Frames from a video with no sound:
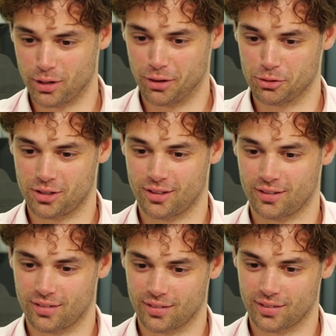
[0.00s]
down to,
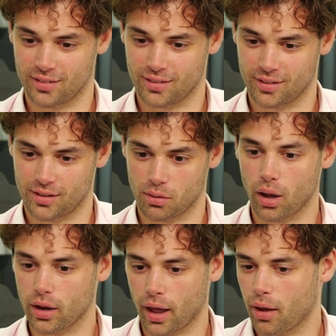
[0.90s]

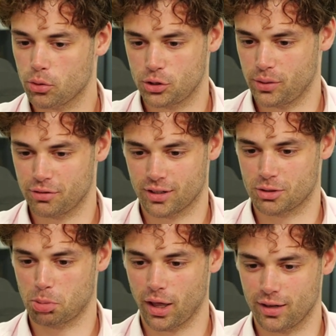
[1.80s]
how would you even
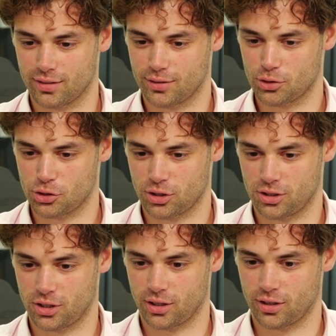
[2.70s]
explain
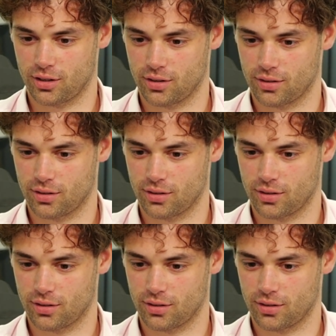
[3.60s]
such a